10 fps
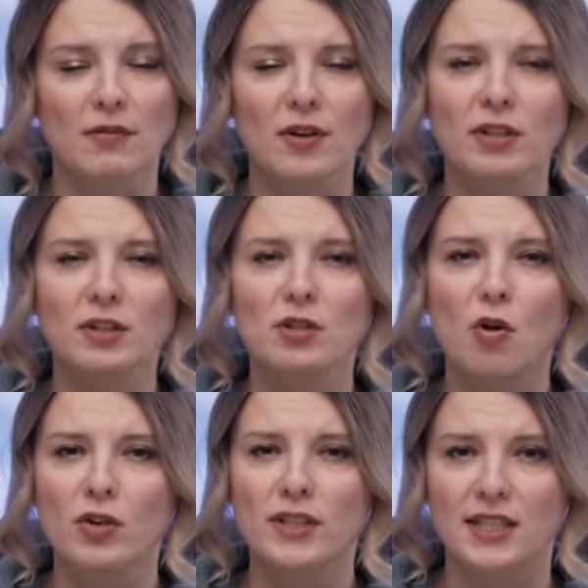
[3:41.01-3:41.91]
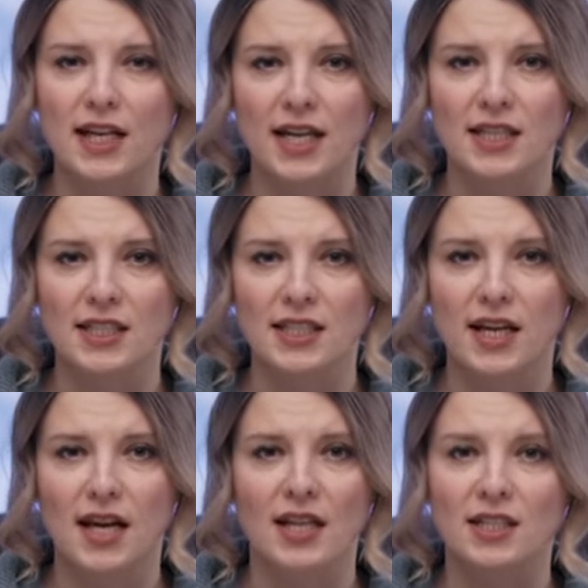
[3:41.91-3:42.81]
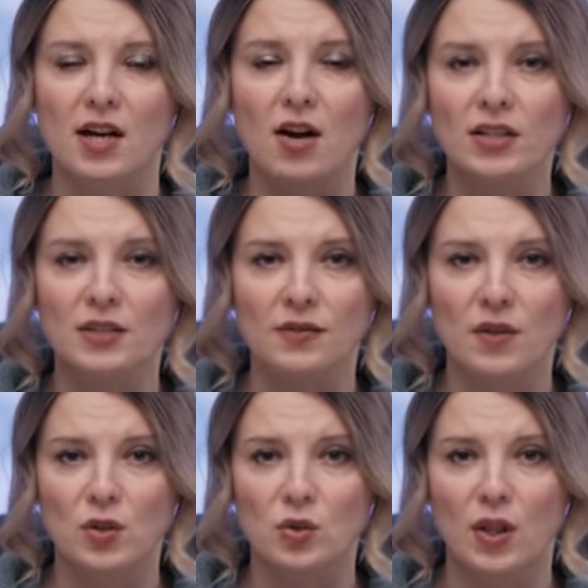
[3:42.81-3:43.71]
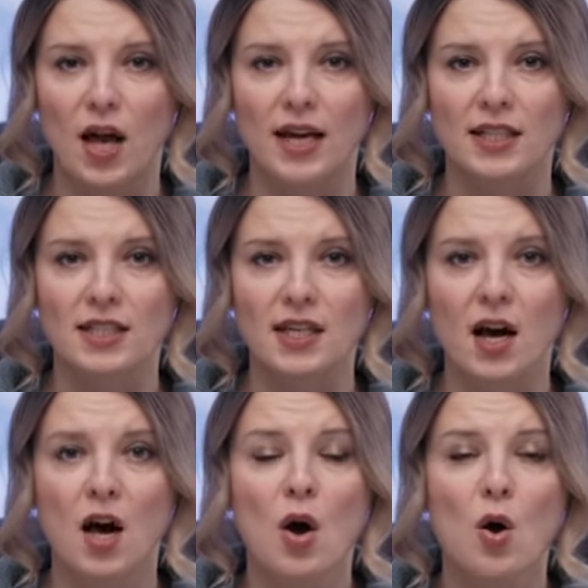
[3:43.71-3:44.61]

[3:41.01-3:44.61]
a very toxic idea and artificial idea